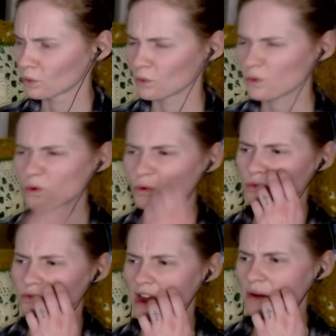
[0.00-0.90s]

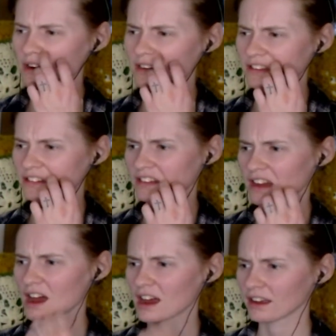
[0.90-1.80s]
Ooh, now we're into the
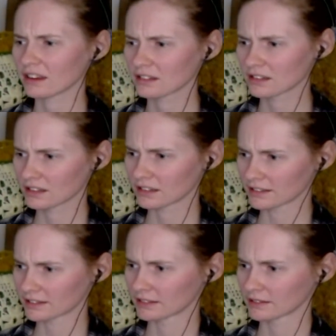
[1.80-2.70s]
skies.
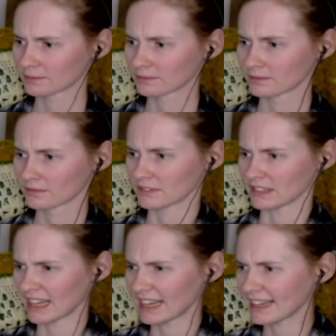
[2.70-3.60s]

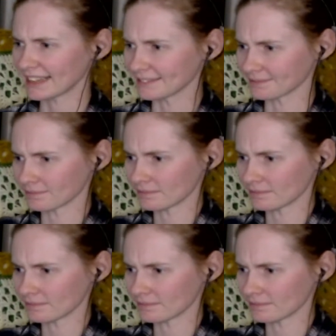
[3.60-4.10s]
Dang.